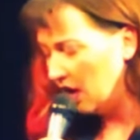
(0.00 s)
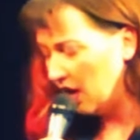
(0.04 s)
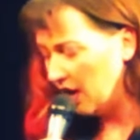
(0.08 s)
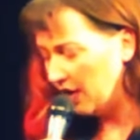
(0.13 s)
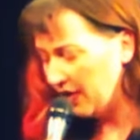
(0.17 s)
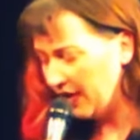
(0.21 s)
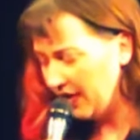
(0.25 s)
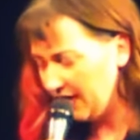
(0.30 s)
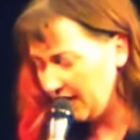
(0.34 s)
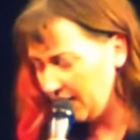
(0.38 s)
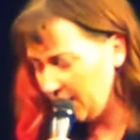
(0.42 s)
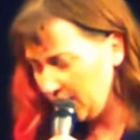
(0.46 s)
All
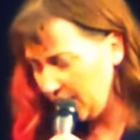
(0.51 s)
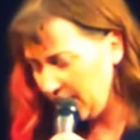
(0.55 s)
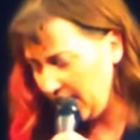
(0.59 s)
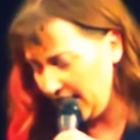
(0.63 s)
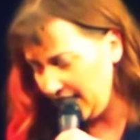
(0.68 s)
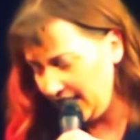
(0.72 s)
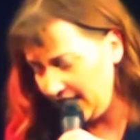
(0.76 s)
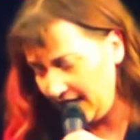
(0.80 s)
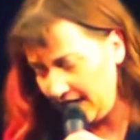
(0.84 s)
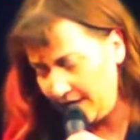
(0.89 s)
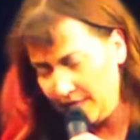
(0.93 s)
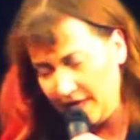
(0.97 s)
right, so we got
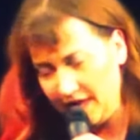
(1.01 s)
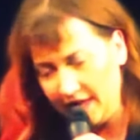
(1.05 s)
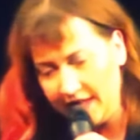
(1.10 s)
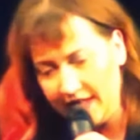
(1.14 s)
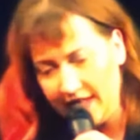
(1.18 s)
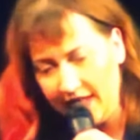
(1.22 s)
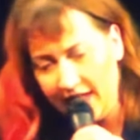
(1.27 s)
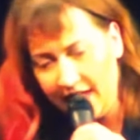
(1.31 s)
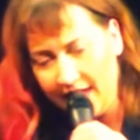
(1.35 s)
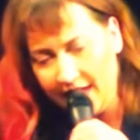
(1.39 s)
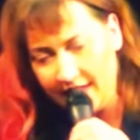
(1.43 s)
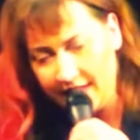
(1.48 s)
to talk about
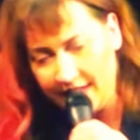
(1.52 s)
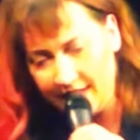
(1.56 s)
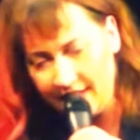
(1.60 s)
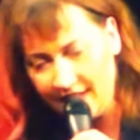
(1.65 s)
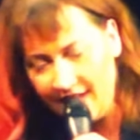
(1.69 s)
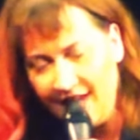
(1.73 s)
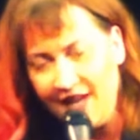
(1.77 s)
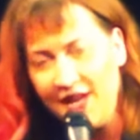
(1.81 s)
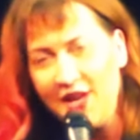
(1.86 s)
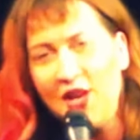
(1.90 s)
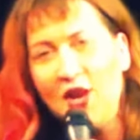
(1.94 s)
cats.